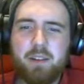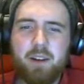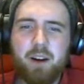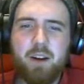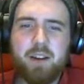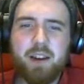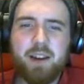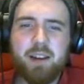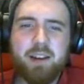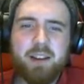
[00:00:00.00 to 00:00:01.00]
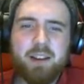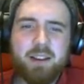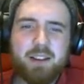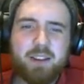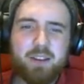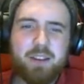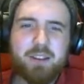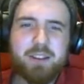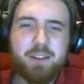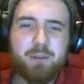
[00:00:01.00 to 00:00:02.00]
No, okay. So there
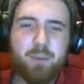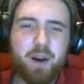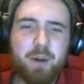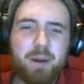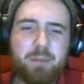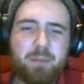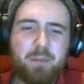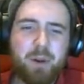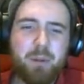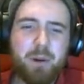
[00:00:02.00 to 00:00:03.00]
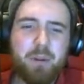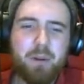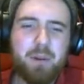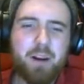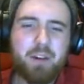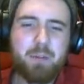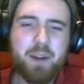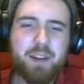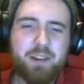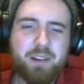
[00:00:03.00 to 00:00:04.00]
is this one by one block
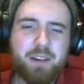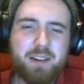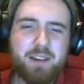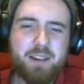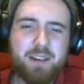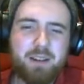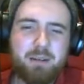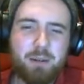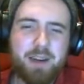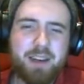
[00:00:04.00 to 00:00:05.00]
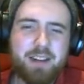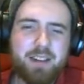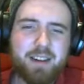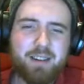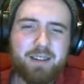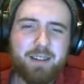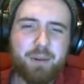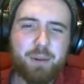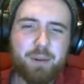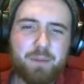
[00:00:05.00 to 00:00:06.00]
space where we can't get
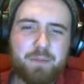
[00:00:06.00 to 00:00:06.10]
through.